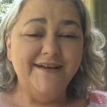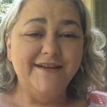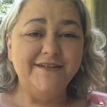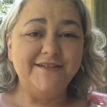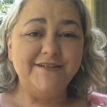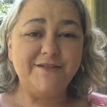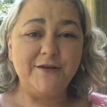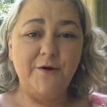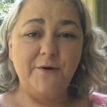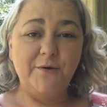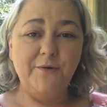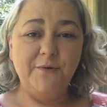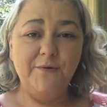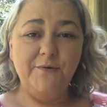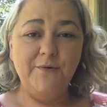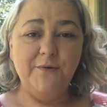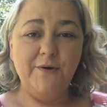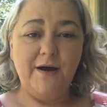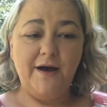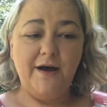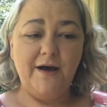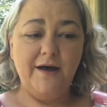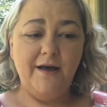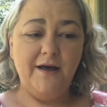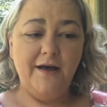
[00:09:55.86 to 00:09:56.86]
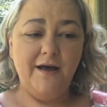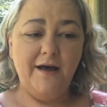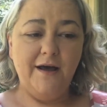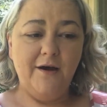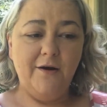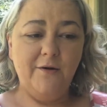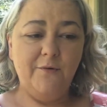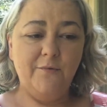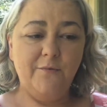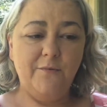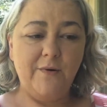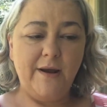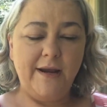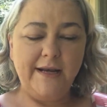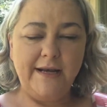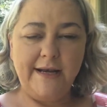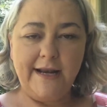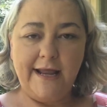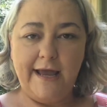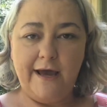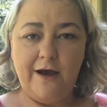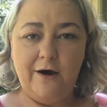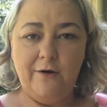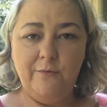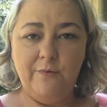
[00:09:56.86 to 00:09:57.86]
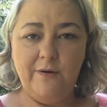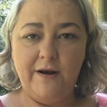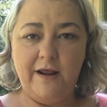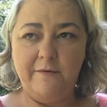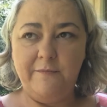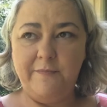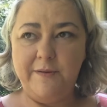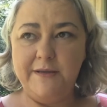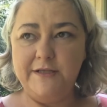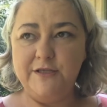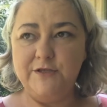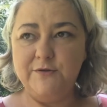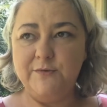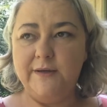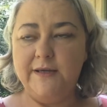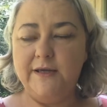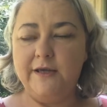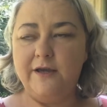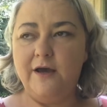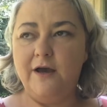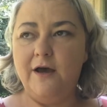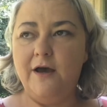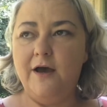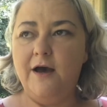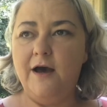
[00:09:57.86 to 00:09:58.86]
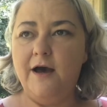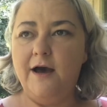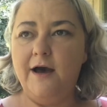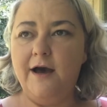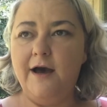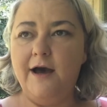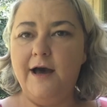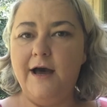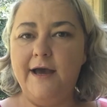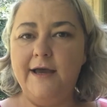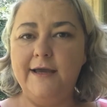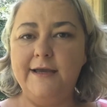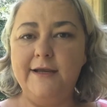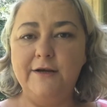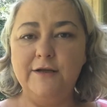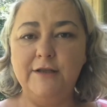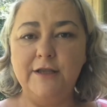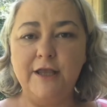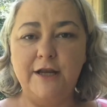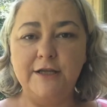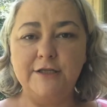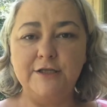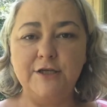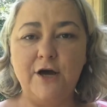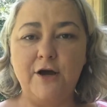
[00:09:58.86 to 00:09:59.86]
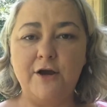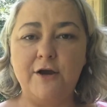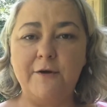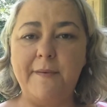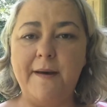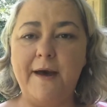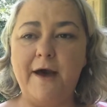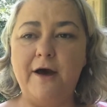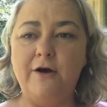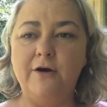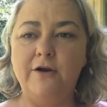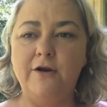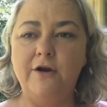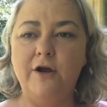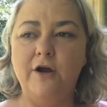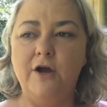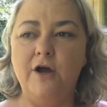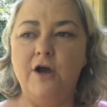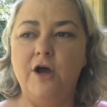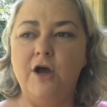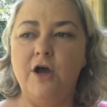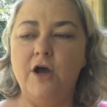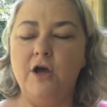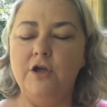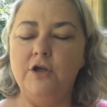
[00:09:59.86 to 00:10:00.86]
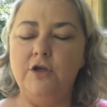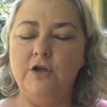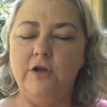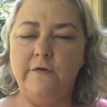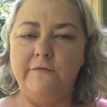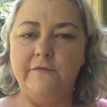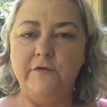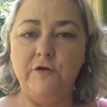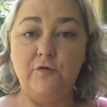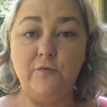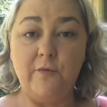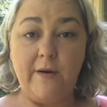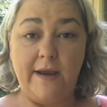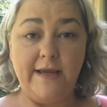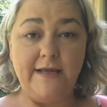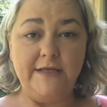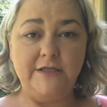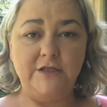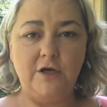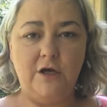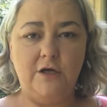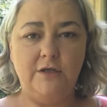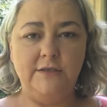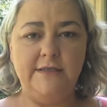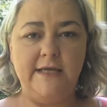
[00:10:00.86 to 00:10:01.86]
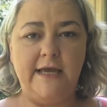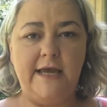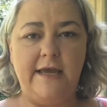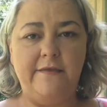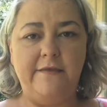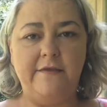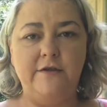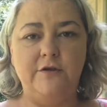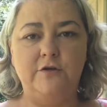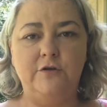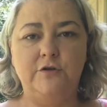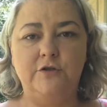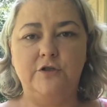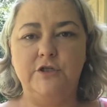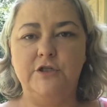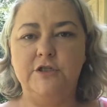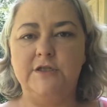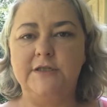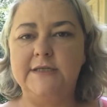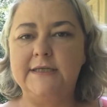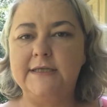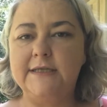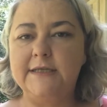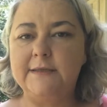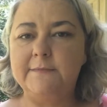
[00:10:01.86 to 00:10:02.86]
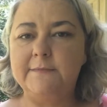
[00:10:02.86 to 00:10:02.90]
So right now, what I've been doing, I hear a lot of talk about, if you graze all day, that you'll just